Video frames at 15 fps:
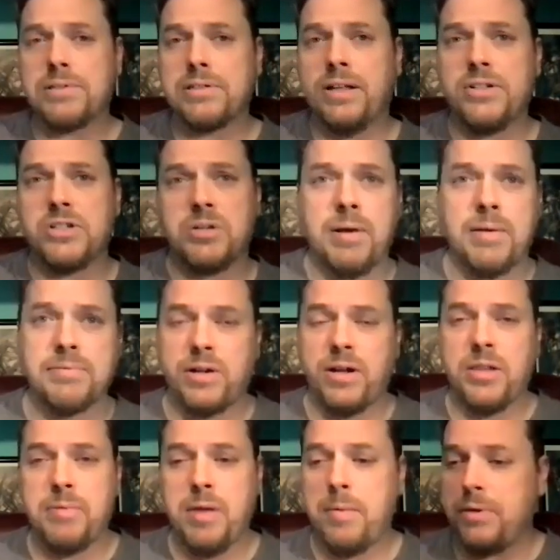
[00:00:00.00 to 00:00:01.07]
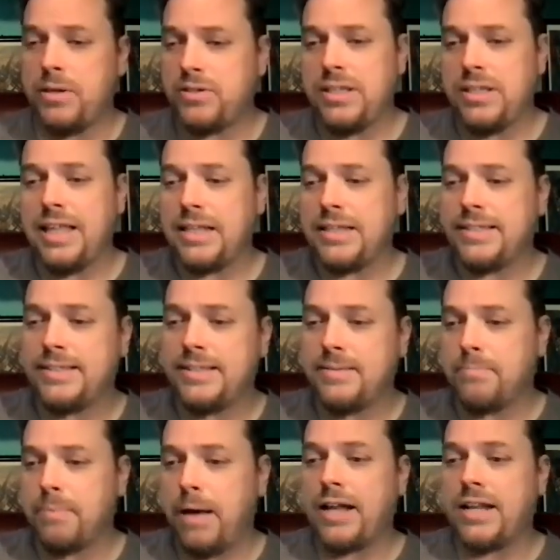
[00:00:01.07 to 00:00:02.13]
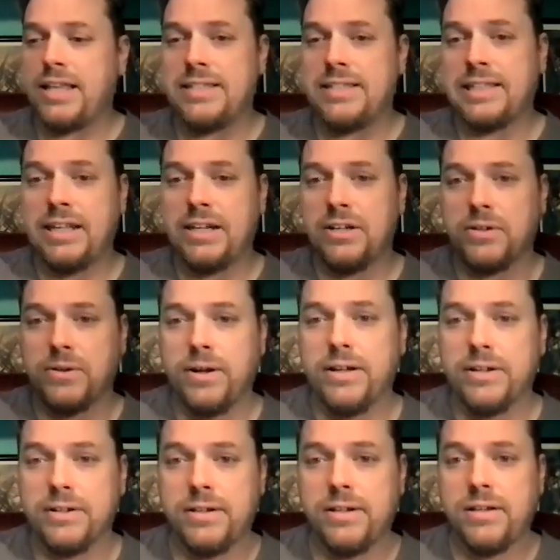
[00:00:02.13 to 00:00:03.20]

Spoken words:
cluster bombs on all the people. You see like bodies laying on the ground.